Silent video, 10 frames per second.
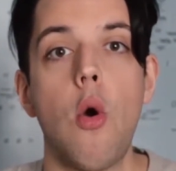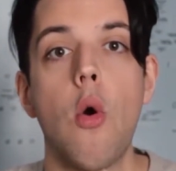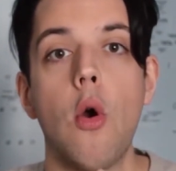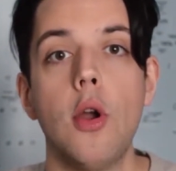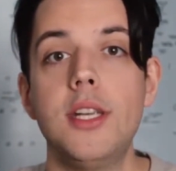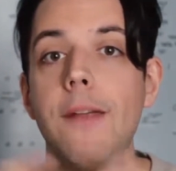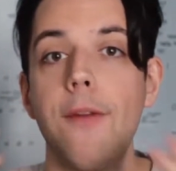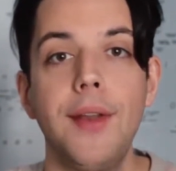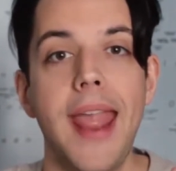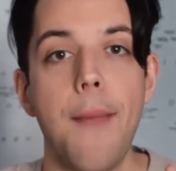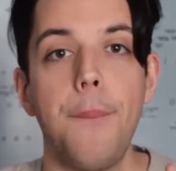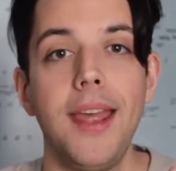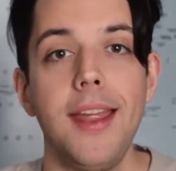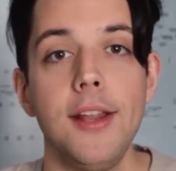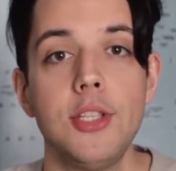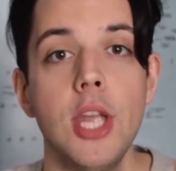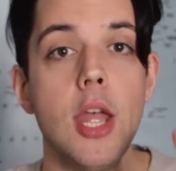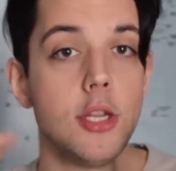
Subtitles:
or different campaigns